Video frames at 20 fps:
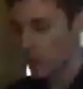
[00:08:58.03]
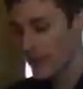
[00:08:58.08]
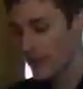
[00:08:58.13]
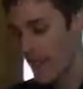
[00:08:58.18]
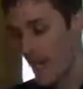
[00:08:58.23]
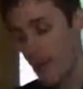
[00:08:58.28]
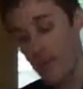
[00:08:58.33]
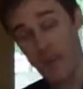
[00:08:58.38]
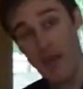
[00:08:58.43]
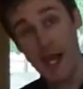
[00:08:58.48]
bring
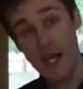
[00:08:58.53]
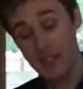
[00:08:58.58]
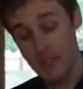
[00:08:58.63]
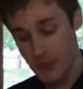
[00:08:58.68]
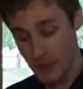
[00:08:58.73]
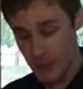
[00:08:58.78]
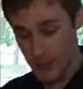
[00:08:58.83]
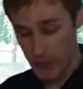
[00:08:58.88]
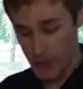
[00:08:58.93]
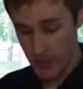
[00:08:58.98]
that back
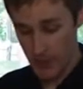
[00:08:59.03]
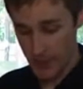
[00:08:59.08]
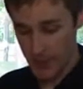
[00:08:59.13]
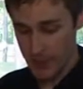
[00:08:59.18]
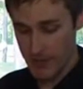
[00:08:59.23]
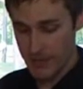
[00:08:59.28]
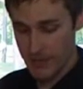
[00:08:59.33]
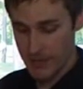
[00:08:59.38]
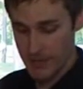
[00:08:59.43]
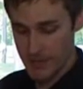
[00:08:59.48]
to a
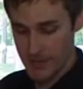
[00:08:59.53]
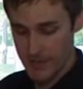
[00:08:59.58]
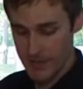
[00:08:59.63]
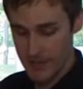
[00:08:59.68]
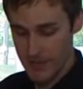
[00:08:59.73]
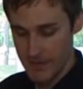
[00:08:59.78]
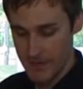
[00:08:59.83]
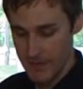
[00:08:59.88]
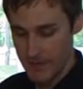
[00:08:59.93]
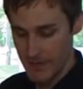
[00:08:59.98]
boil,
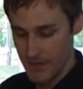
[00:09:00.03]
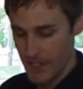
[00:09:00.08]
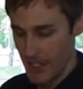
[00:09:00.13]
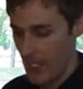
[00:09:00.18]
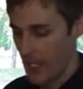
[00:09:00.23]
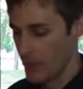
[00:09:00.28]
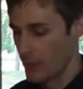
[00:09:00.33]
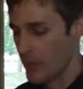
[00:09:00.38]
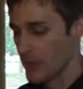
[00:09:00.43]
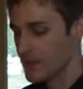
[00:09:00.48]

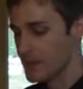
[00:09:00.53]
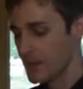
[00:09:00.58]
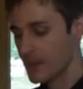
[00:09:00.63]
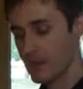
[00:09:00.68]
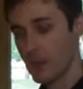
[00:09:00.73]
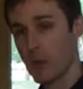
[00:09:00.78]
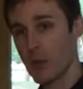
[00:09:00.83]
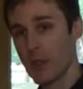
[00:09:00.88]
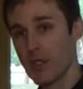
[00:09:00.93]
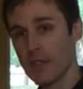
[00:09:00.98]
and once
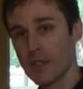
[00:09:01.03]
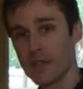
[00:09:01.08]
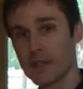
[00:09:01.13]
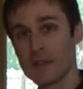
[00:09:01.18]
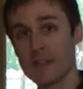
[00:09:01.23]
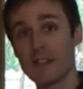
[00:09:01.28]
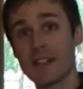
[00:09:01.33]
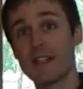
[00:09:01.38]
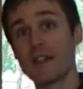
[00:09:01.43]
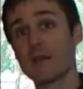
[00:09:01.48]
it
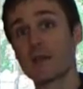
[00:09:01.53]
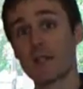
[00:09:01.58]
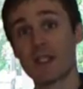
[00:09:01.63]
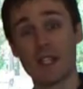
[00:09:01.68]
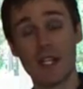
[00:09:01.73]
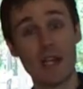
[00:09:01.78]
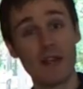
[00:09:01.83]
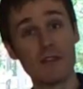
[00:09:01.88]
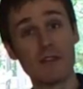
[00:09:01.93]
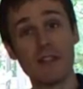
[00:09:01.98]
boils, we're
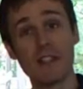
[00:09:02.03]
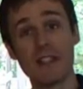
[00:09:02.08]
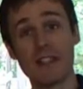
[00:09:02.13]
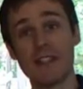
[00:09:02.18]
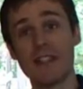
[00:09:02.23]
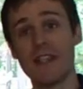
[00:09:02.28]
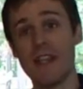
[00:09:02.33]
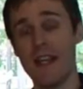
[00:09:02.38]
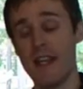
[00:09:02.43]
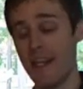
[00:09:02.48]
going to cover
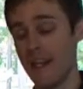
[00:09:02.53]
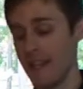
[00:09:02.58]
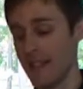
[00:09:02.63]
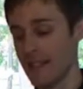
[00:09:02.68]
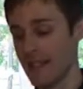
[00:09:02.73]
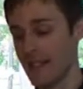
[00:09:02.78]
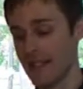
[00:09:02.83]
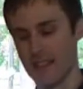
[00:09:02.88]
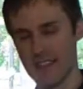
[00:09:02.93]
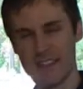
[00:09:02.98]
it
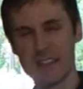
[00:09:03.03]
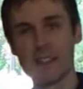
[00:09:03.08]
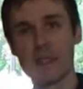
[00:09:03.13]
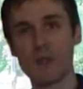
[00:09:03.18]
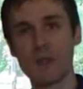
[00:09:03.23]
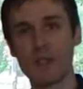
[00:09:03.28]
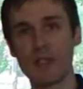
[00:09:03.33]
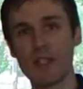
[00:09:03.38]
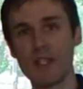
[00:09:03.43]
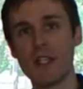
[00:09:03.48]
and let it
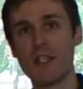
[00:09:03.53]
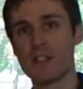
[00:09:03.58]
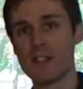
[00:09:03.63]
simmer